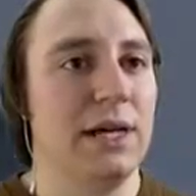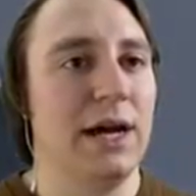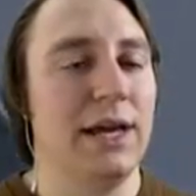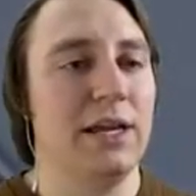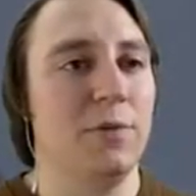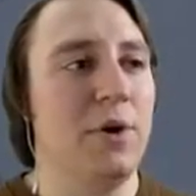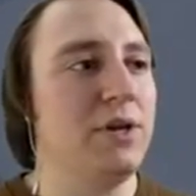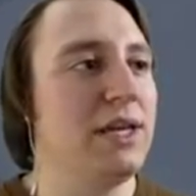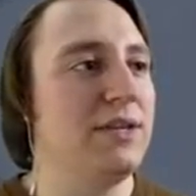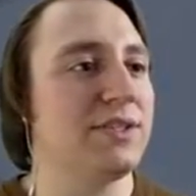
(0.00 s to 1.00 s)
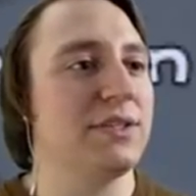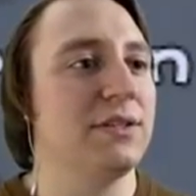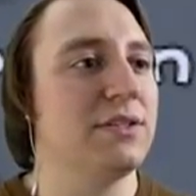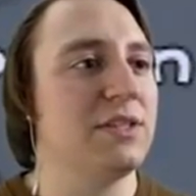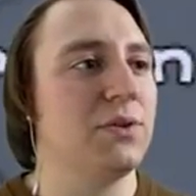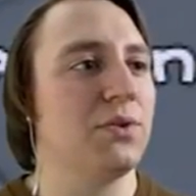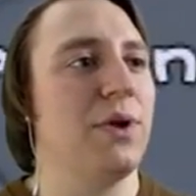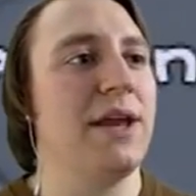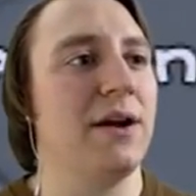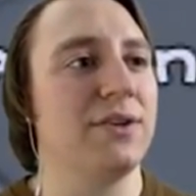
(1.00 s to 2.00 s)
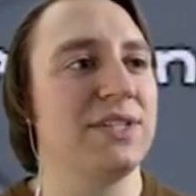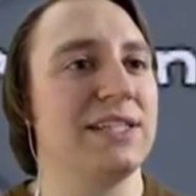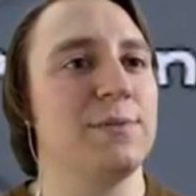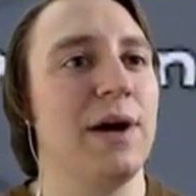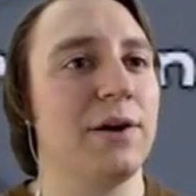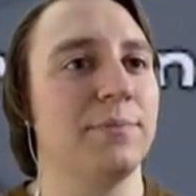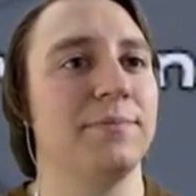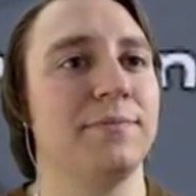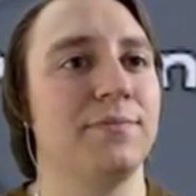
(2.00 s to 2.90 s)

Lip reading: I hear monkeys. Let's see what the radar says about them.